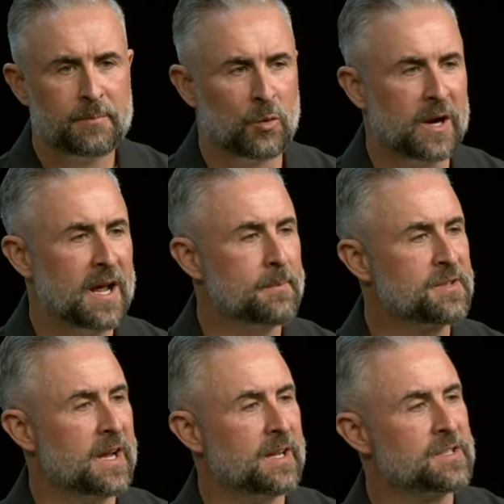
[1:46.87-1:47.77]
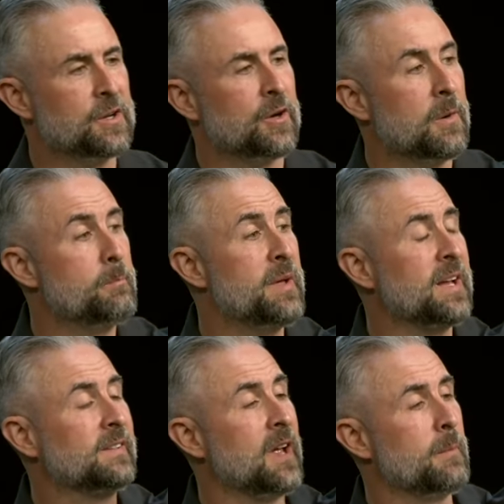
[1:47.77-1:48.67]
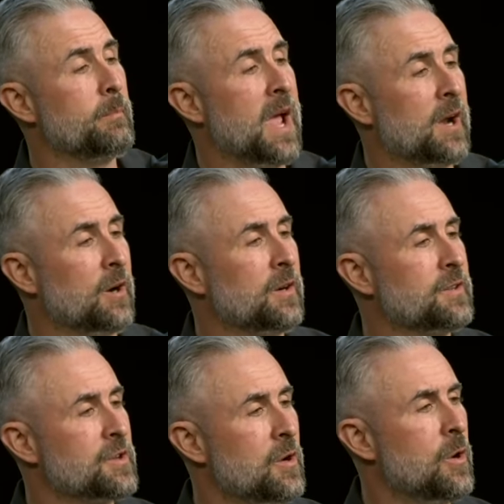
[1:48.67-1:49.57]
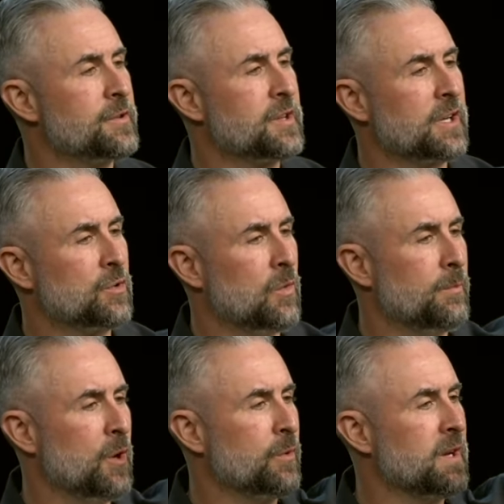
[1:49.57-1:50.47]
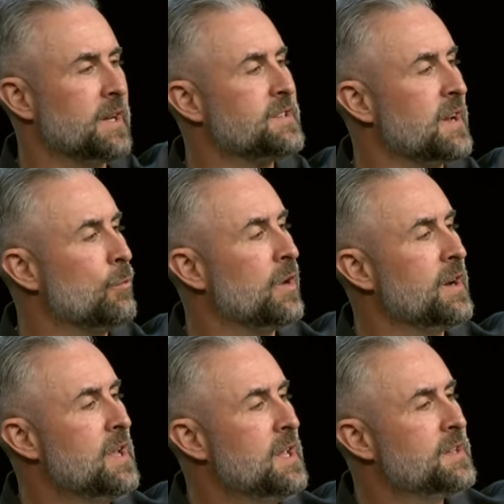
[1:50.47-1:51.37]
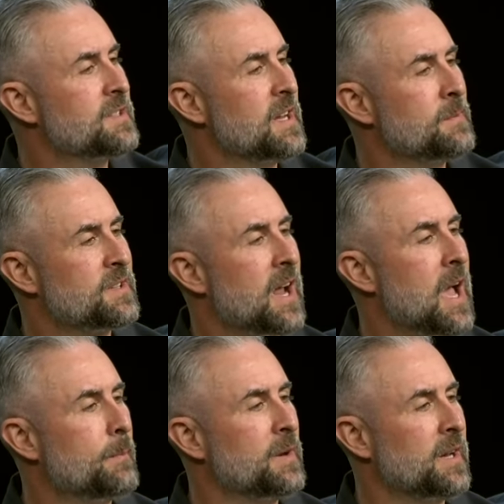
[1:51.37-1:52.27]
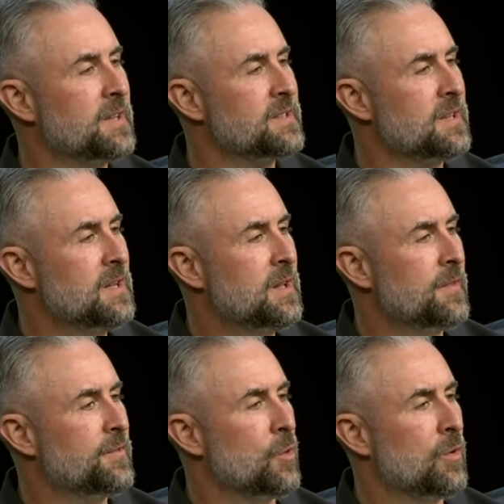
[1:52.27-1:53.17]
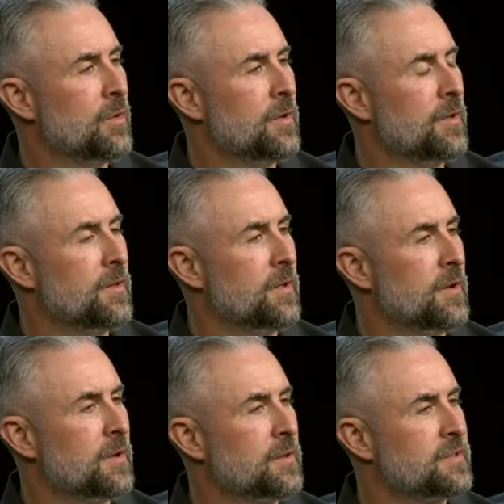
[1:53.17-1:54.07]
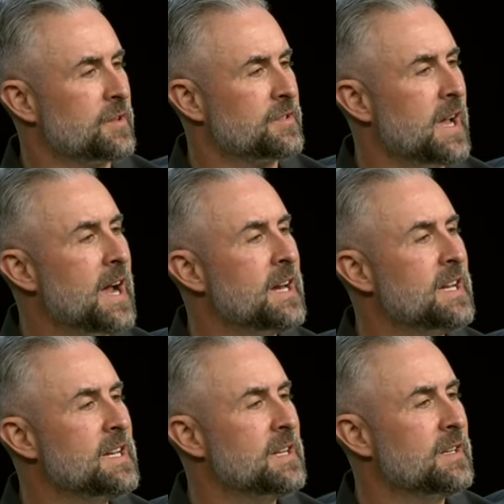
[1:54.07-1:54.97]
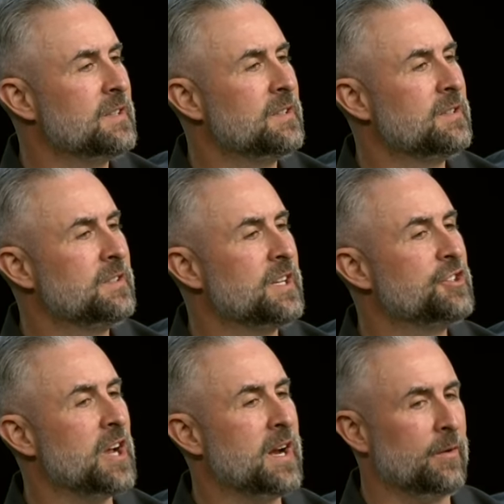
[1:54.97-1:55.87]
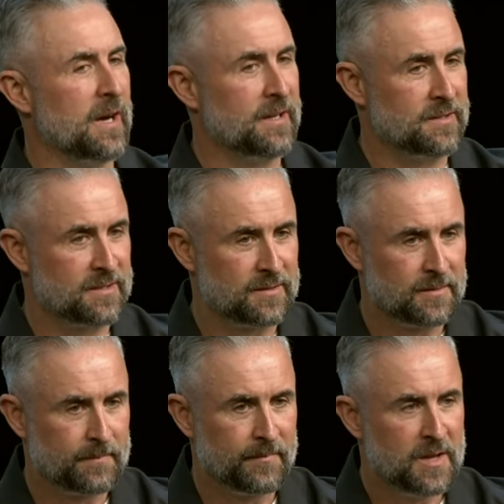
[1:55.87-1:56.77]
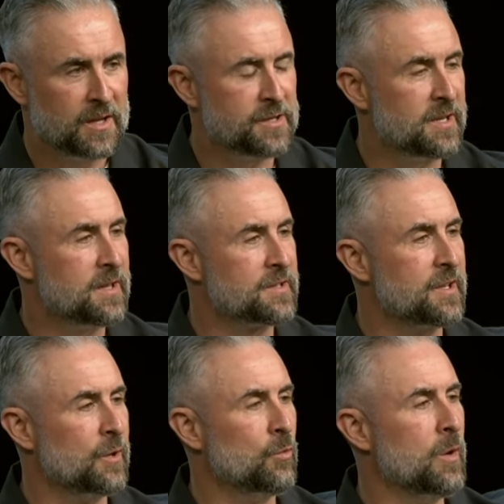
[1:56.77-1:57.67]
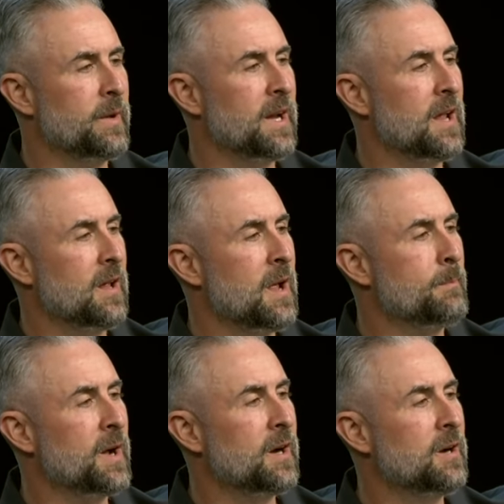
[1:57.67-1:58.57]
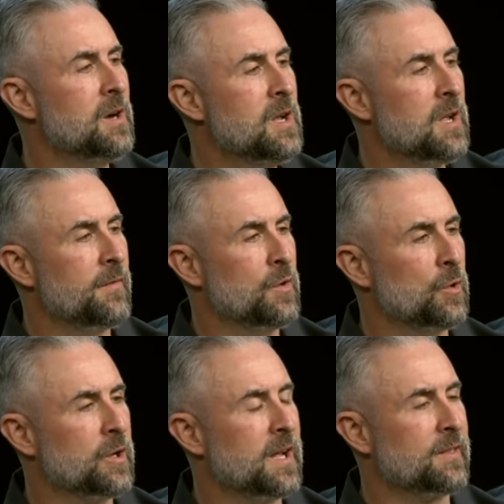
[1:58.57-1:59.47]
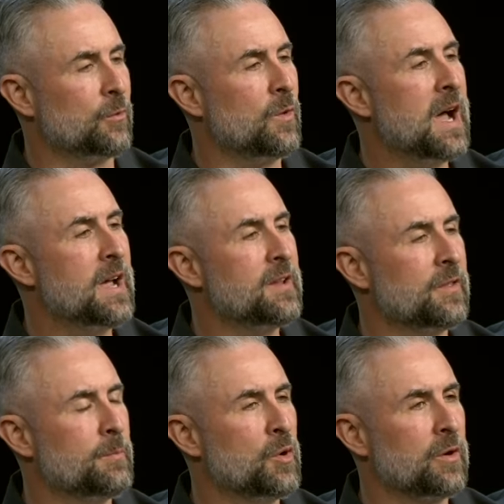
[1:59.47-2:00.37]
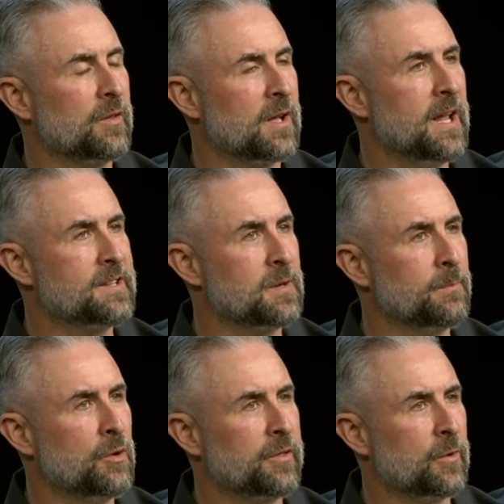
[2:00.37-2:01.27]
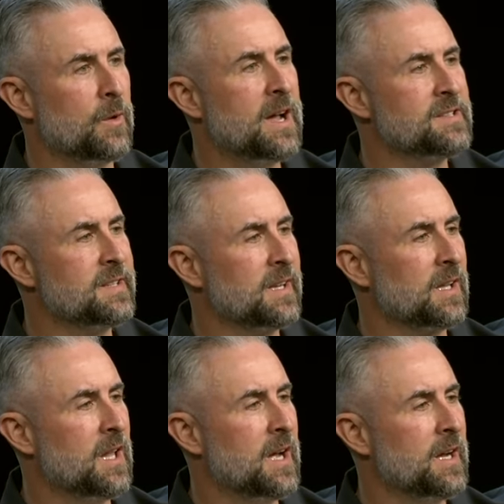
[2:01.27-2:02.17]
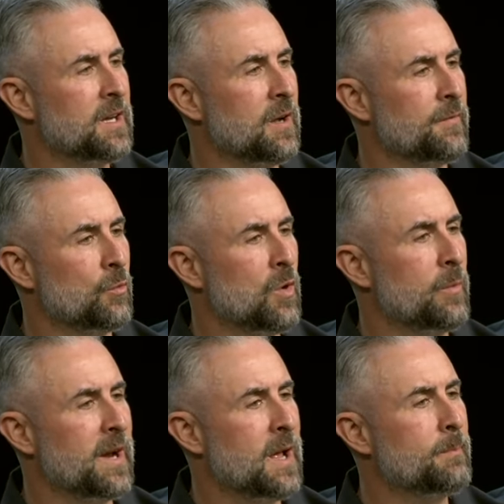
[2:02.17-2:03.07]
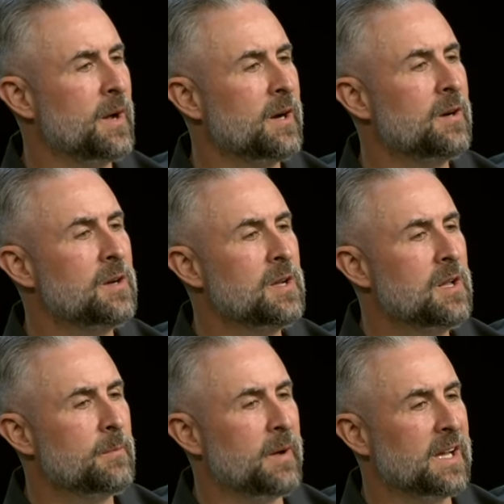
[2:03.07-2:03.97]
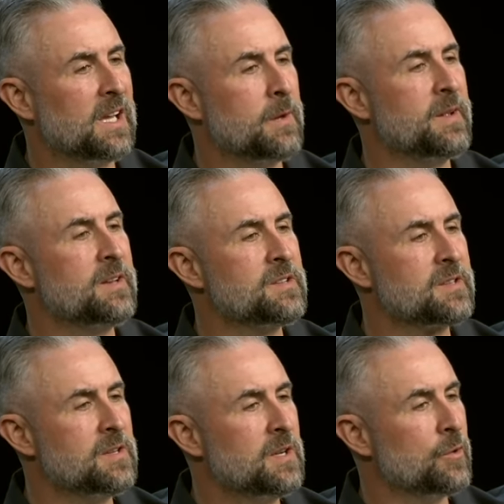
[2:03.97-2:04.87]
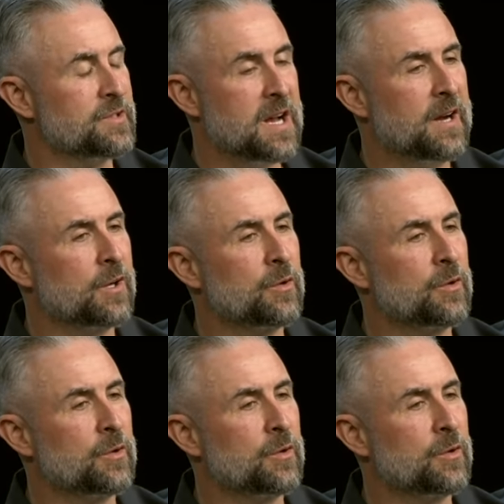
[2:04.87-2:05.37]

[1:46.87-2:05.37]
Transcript: But what I am saying is, under a big tent banner, it's all sexual brokenness. And what seems to happen is the uh, society degenerates. You see this in the Roman Empire. If you look at the, ri- the book, the classic book, The Rise and Decline of the Roman Empire by Gibbons, who's not a